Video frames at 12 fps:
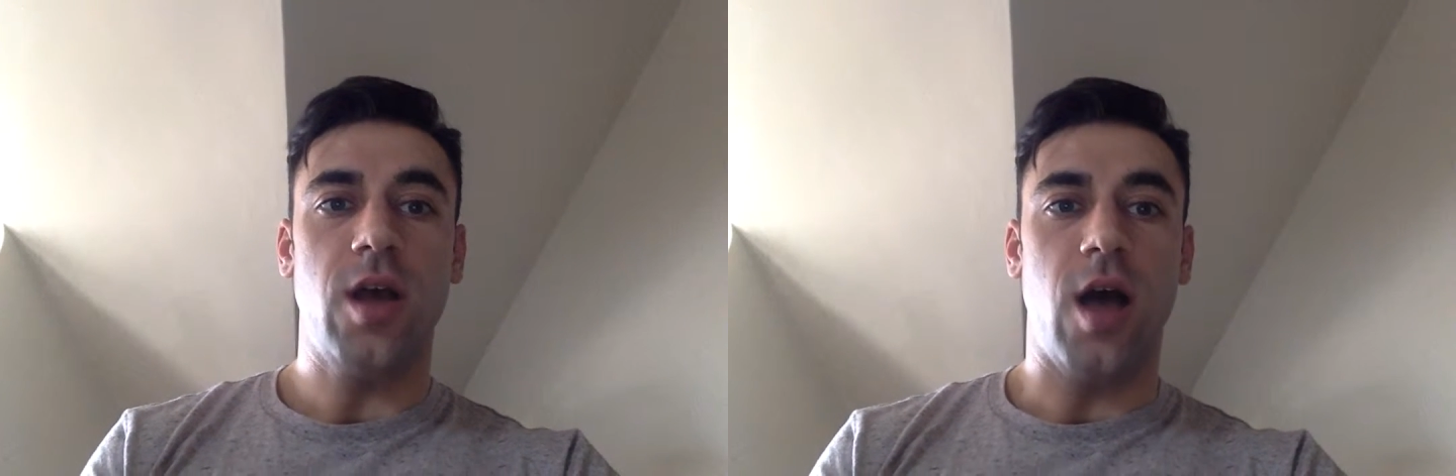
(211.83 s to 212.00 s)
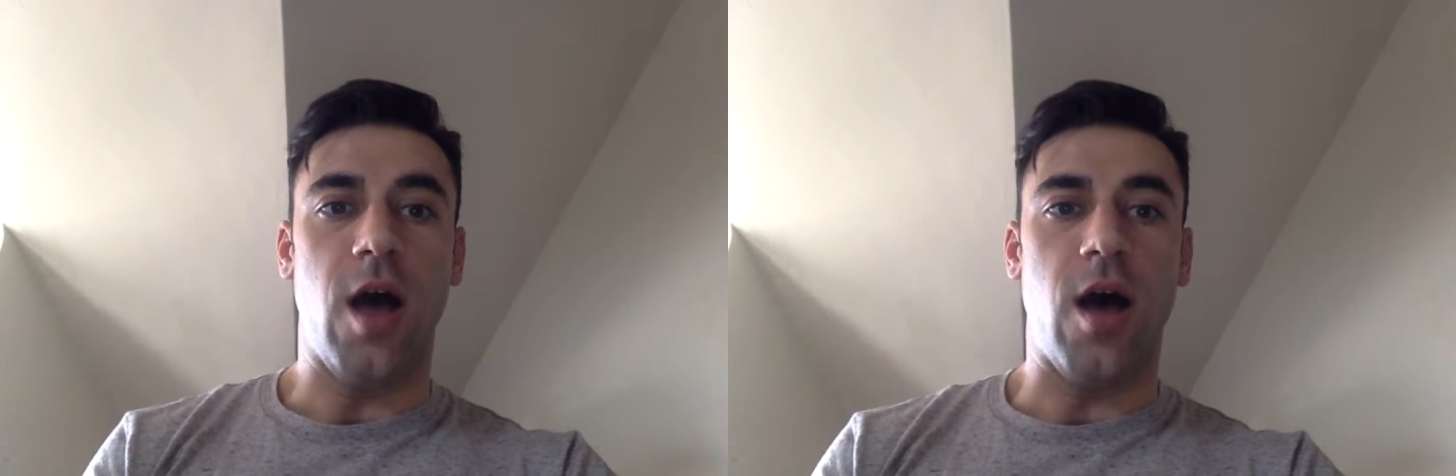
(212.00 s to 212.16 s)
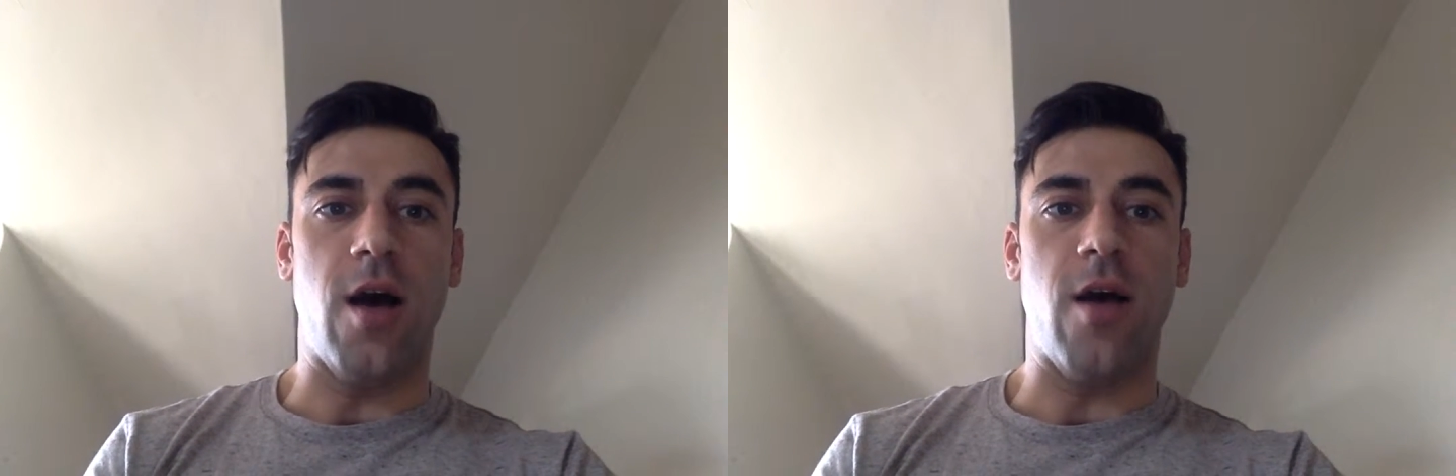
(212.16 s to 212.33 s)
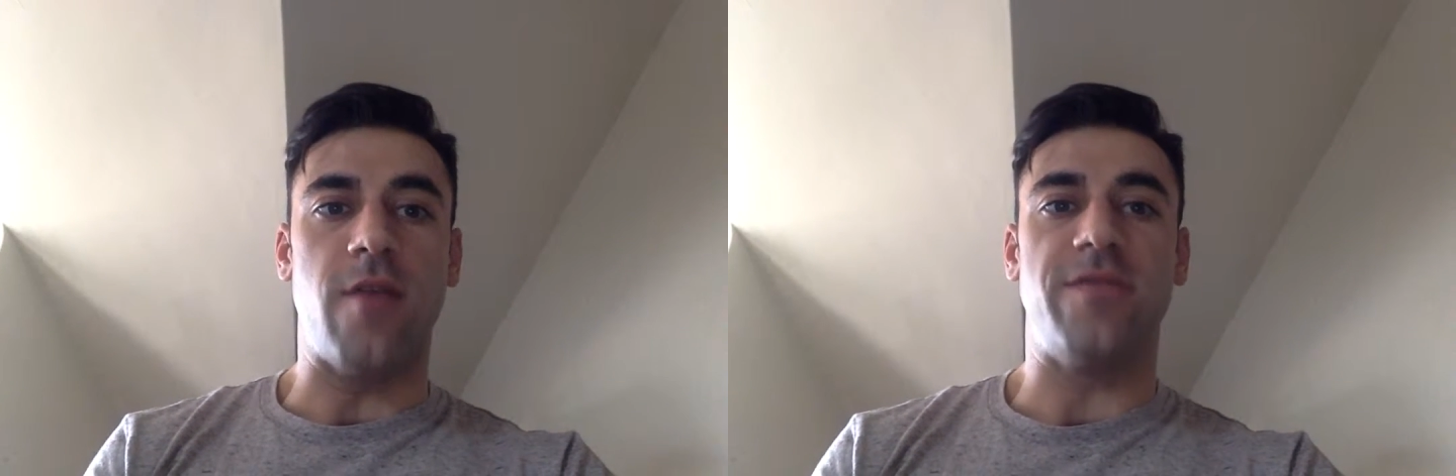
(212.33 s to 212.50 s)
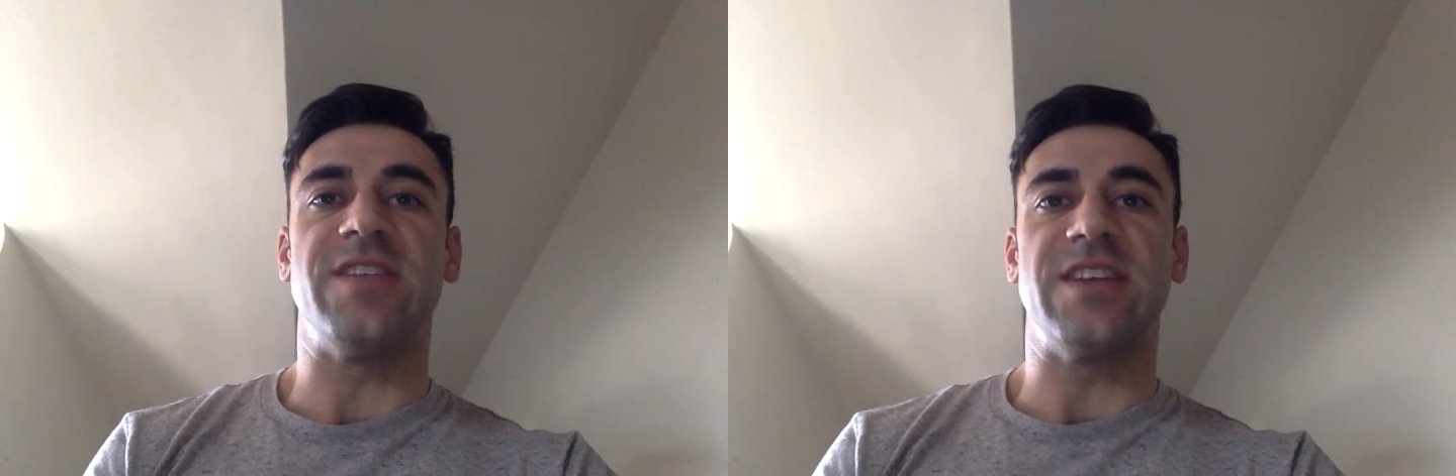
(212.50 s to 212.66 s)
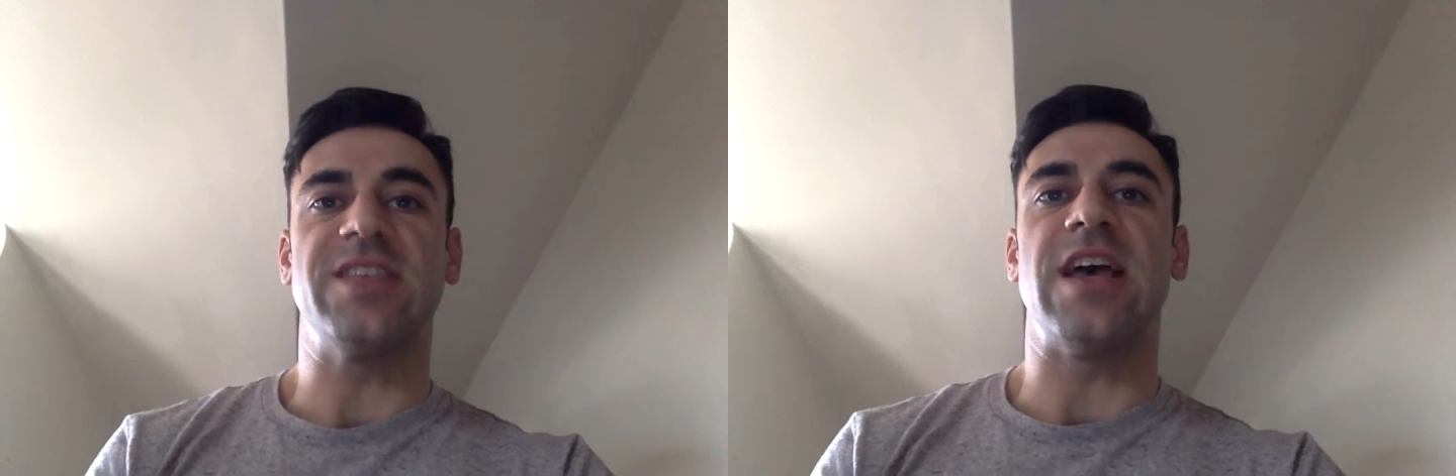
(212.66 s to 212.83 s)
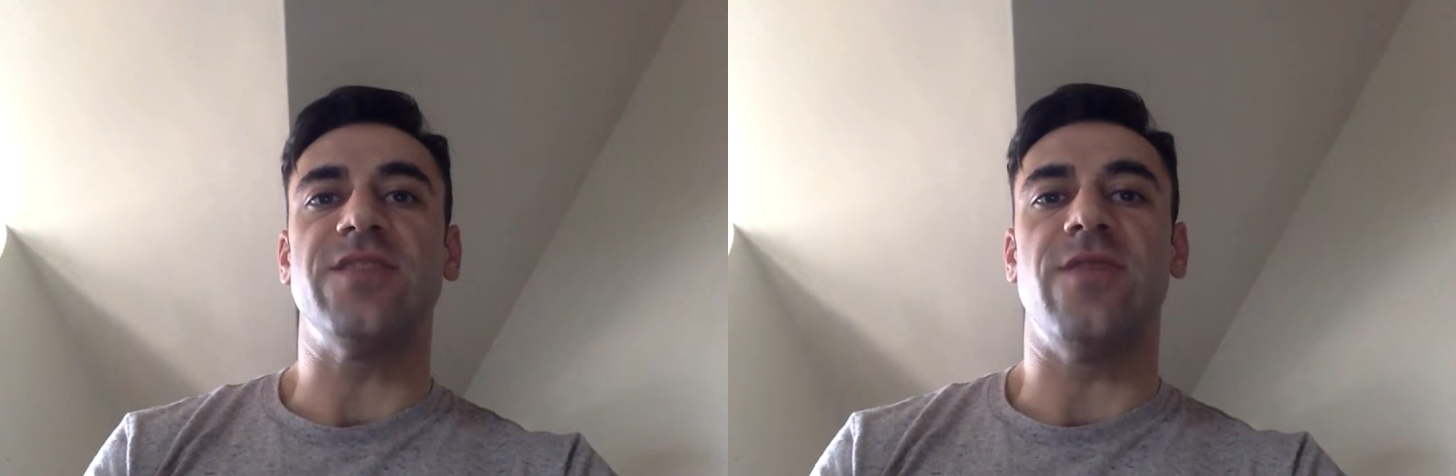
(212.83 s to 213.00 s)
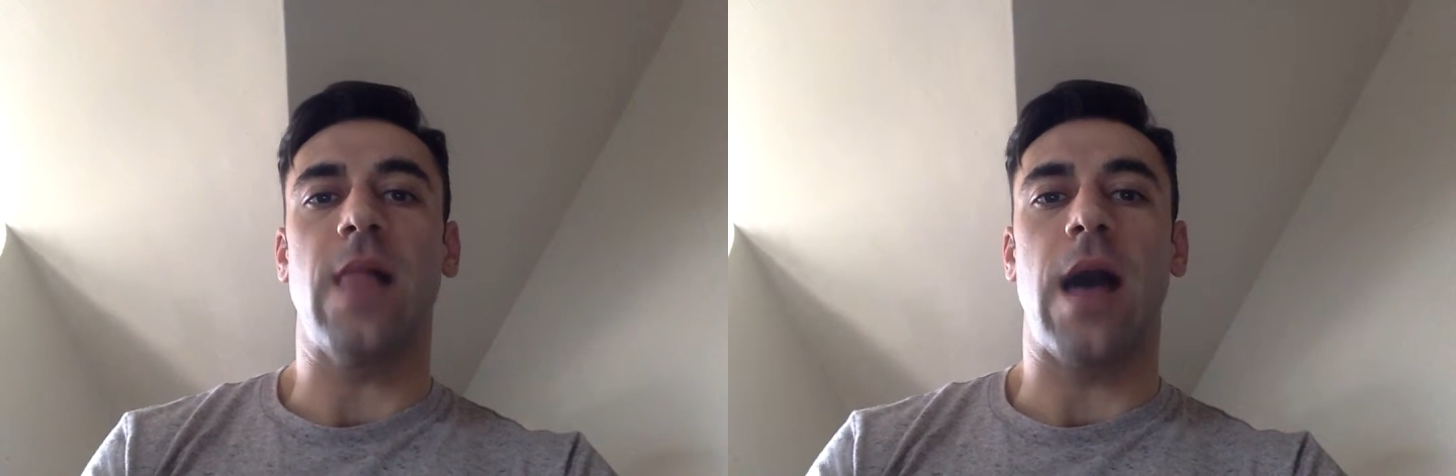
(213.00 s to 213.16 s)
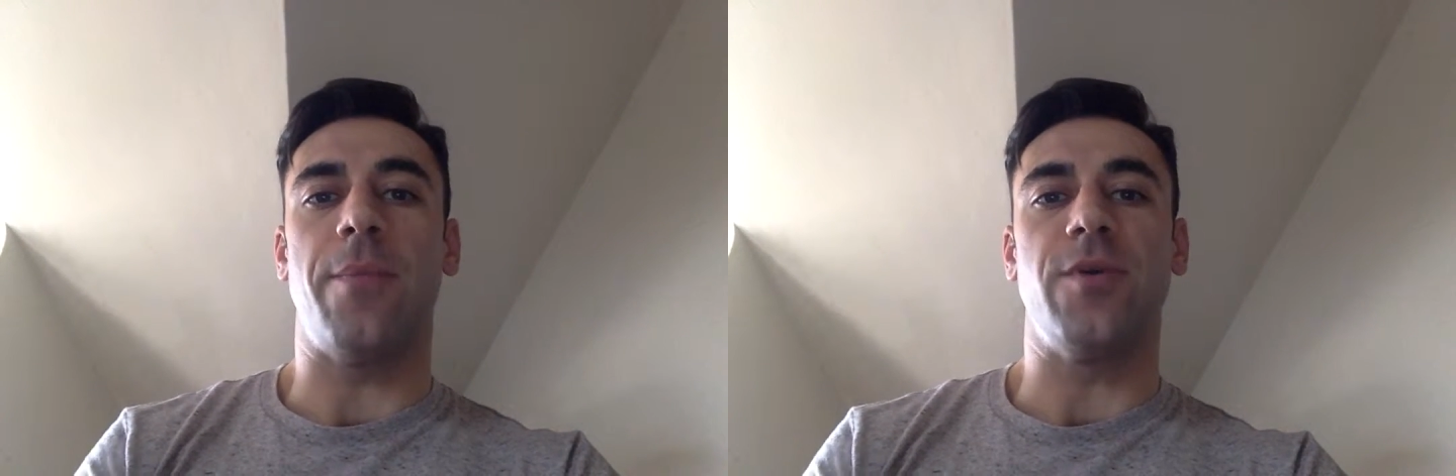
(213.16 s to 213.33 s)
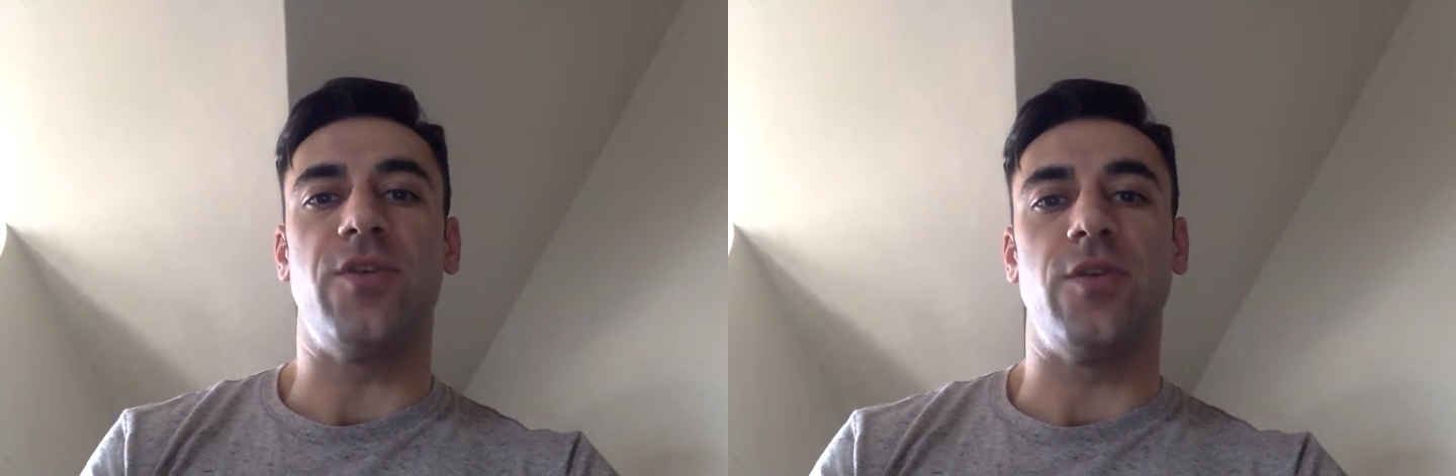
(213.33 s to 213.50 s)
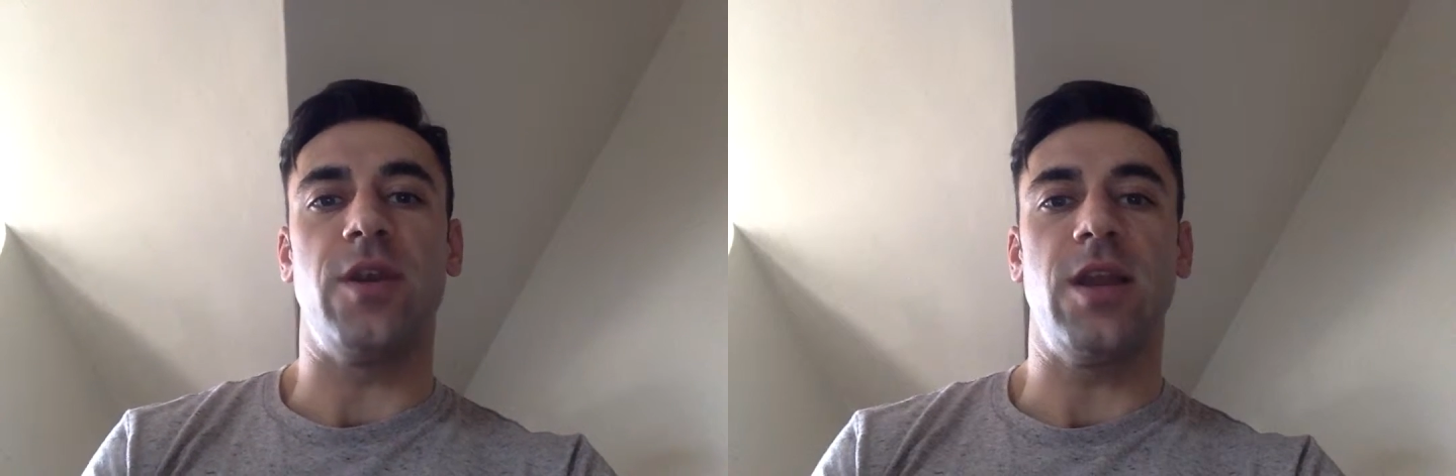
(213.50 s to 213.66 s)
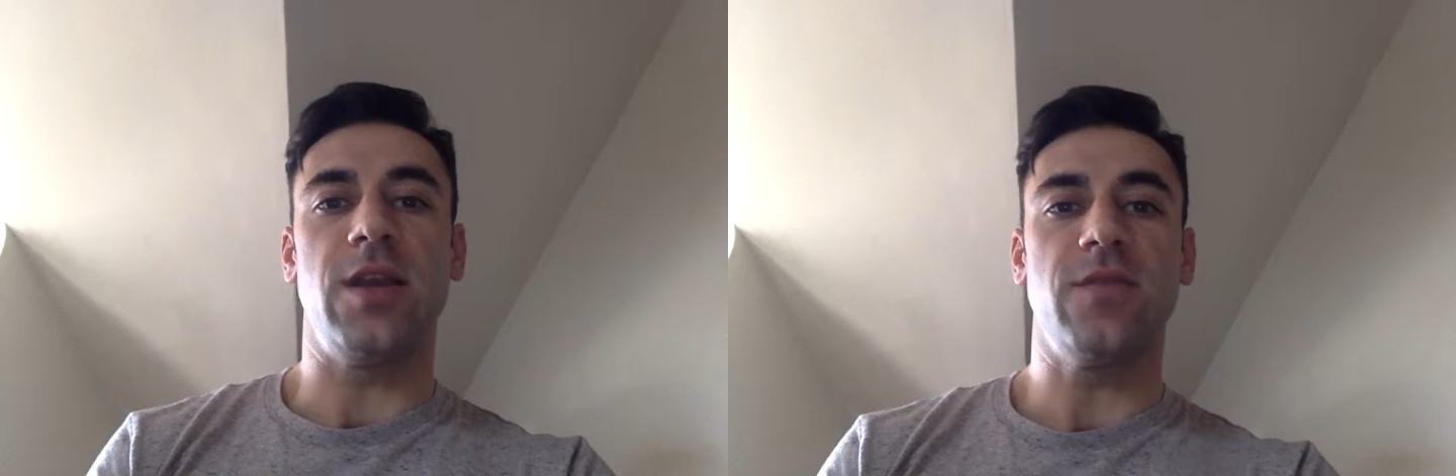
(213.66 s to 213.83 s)
of successful
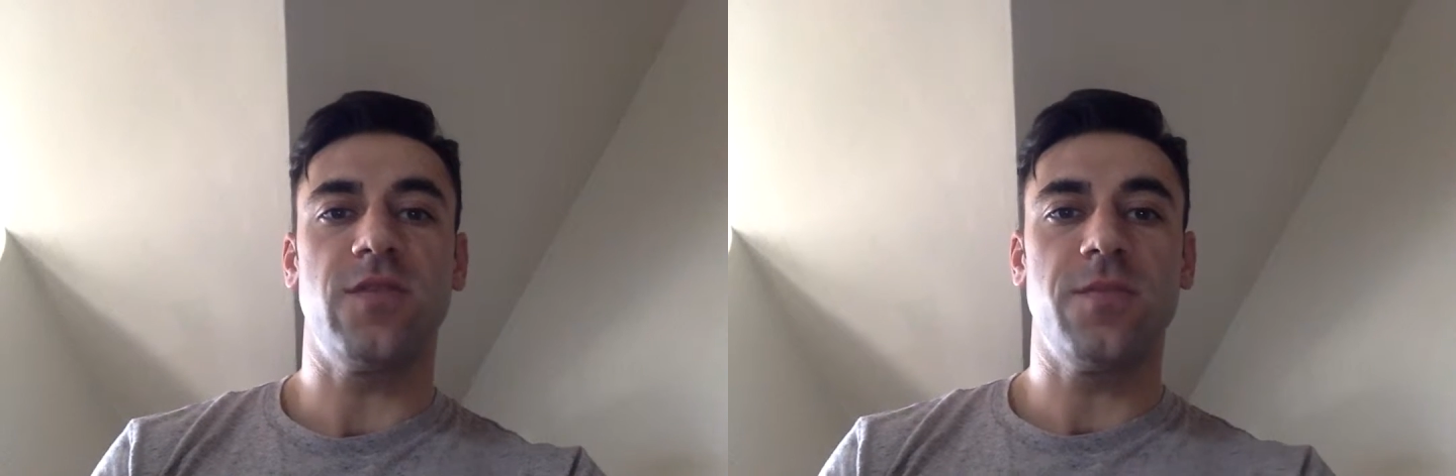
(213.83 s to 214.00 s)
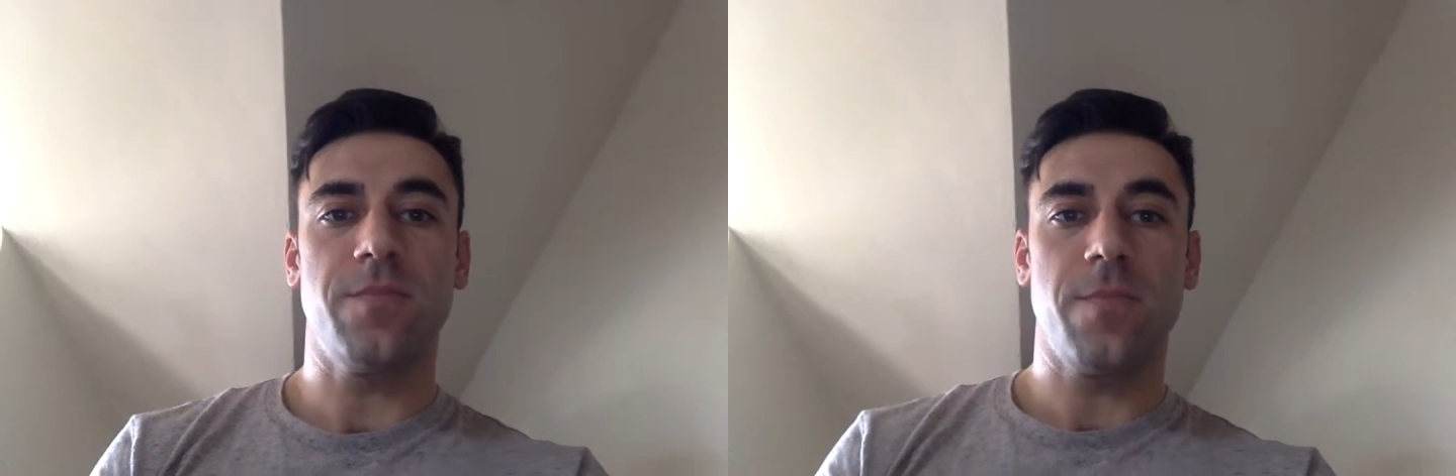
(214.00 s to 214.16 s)
opportunities.